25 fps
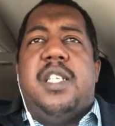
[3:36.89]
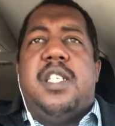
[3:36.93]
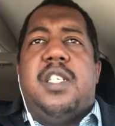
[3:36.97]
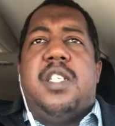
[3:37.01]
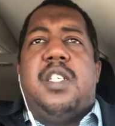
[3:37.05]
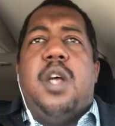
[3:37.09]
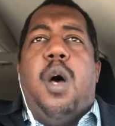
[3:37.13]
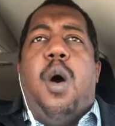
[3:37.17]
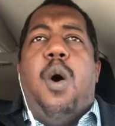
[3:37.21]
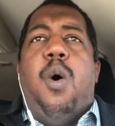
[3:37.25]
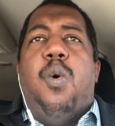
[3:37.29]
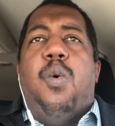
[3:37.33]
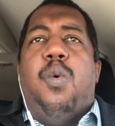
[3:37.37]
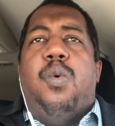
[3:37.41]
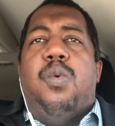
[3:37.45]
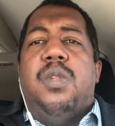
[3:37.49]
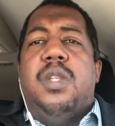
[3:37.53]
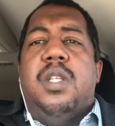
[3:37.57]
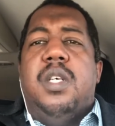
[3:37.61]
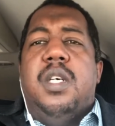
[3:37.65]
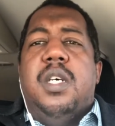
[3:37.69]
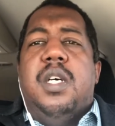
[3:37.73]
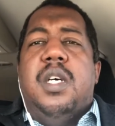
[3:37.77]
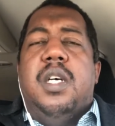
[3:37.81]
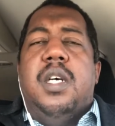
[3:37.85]
So,
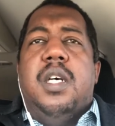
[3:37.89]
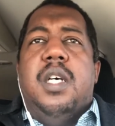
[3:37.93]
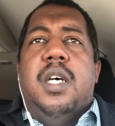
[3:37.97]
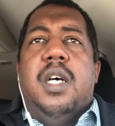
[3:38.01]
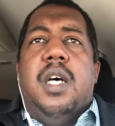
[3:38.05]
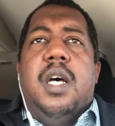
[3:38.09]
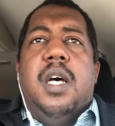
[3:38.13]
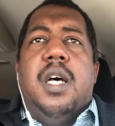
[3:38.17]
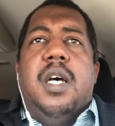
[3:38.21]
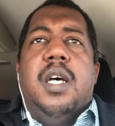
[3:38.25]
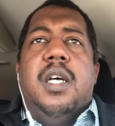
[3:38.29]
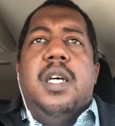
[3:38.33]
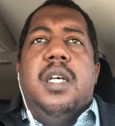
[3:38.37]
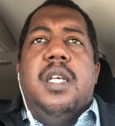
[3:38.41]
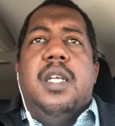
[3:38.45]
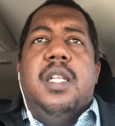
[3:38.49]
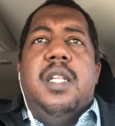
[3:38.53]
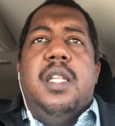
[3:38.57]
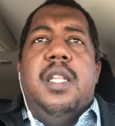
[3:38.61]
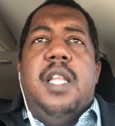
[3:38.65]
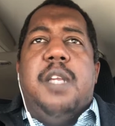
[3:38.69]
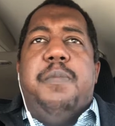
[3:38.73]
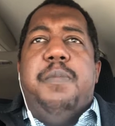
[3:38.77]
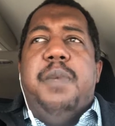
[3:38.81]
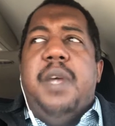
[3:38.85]

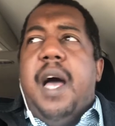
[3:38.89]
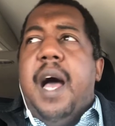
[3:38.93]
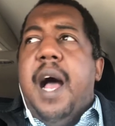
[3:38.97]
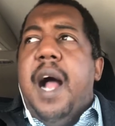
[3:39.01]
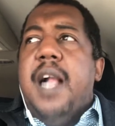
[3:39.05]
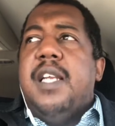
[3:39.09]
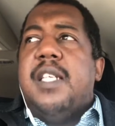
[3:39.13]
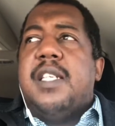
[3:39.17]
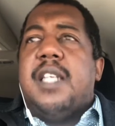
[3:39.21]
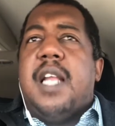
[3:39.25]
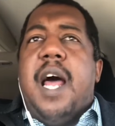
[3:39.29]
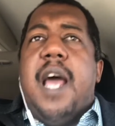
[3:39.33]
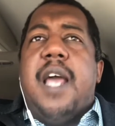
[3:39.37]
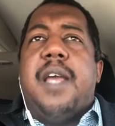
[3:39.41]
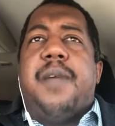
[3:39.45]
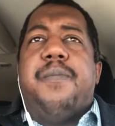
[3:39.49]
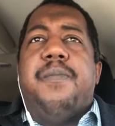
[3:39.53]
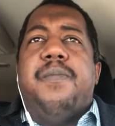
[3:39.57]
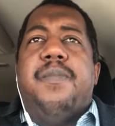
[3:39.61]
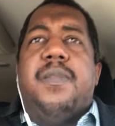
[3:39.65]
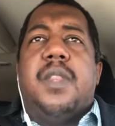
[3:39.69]
let's be honest, like,